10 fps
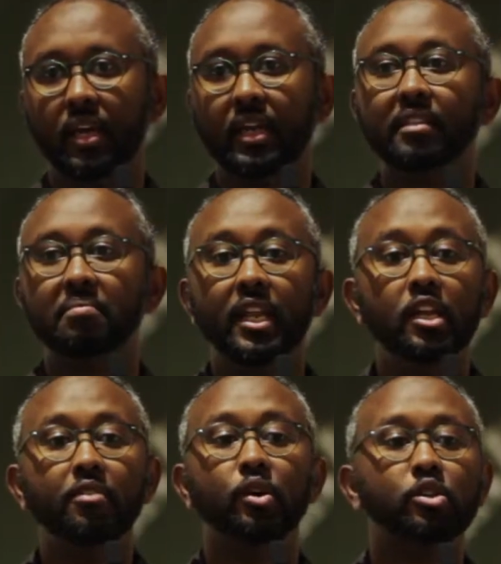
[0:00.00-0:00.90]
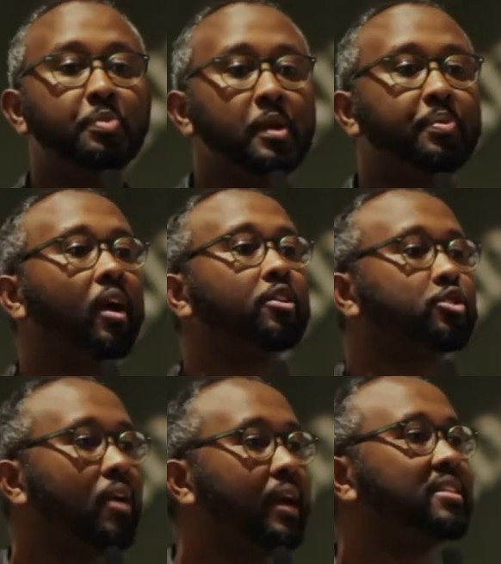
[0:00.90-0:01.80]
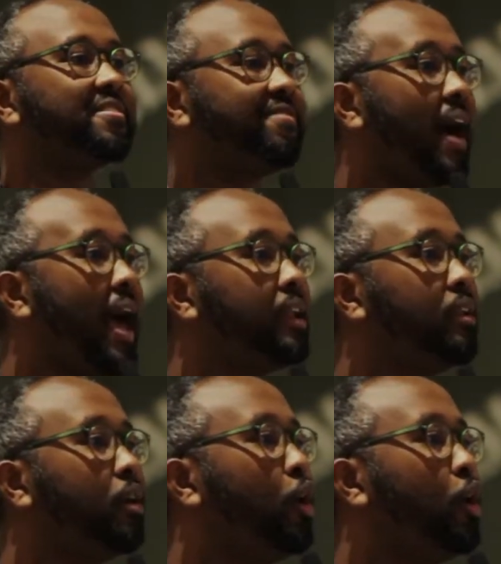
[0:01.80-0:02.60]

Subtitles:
Yet many of those people are trying to find